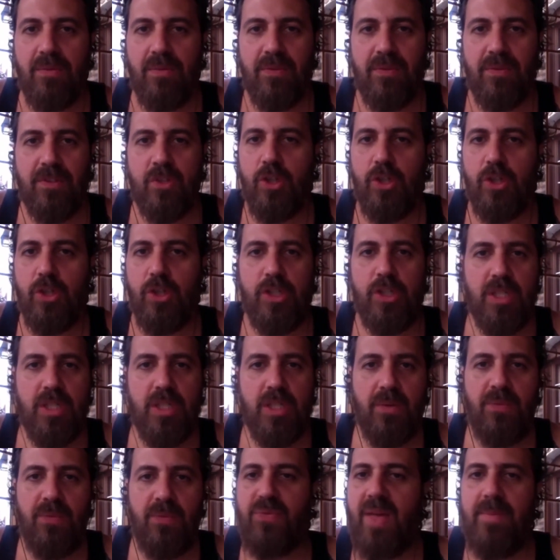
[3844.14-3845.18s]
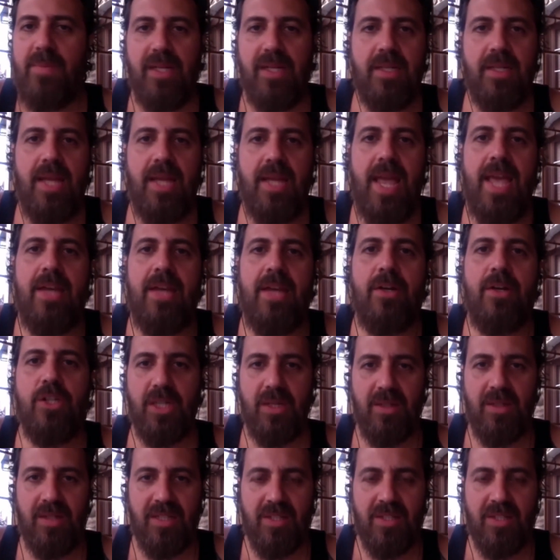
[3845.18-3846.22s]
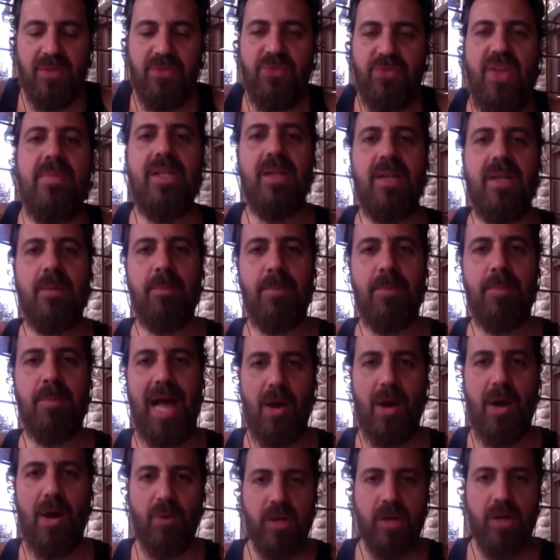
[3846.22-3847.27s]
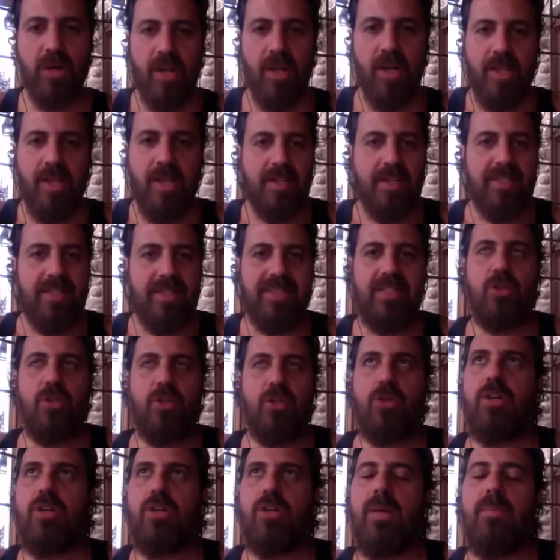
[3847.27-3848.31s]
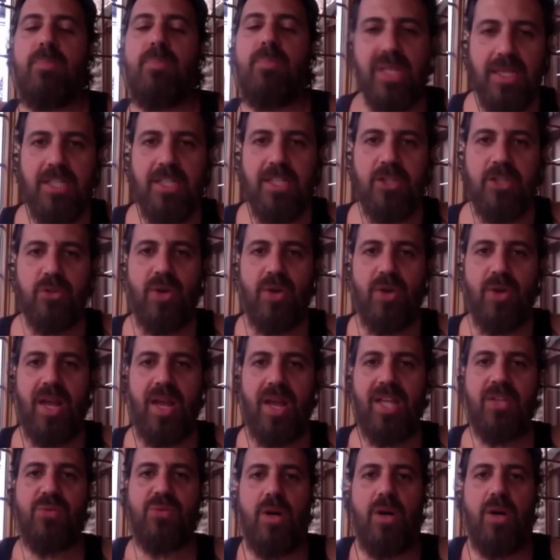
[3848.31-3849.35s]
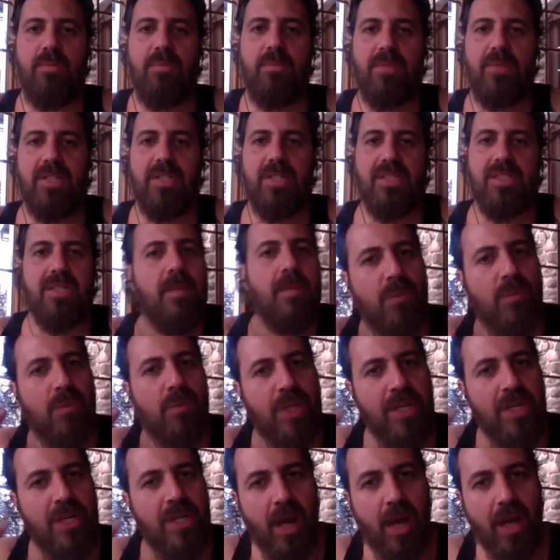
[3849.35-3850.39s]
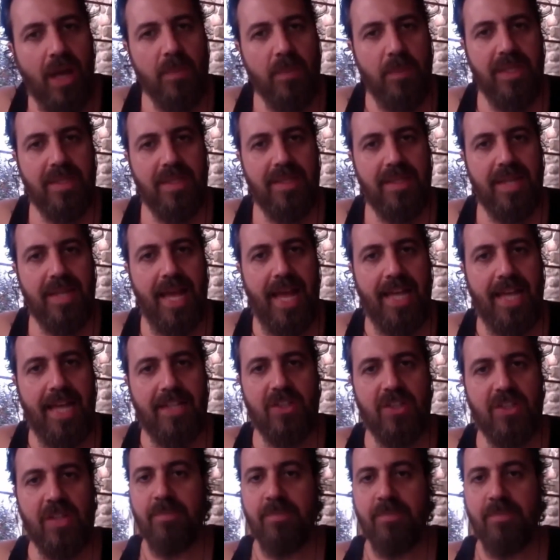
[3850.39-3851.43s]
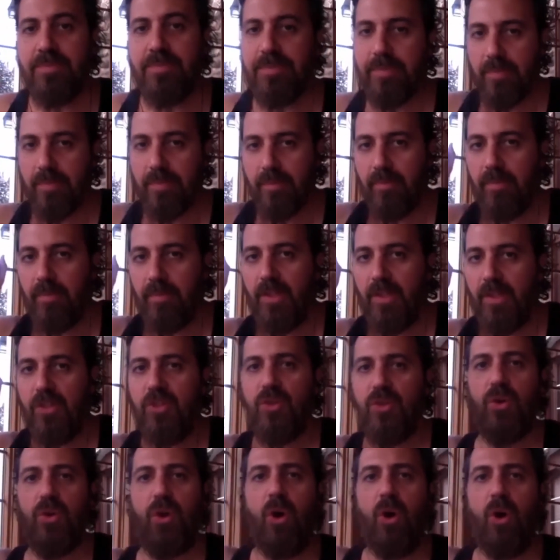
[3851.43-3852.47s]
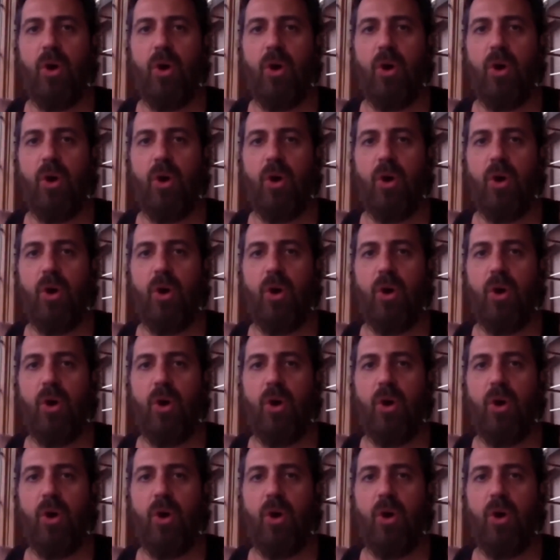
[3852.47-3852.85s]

surge of feminine energy and this feminine power to completely transform us. And may we not be attached to old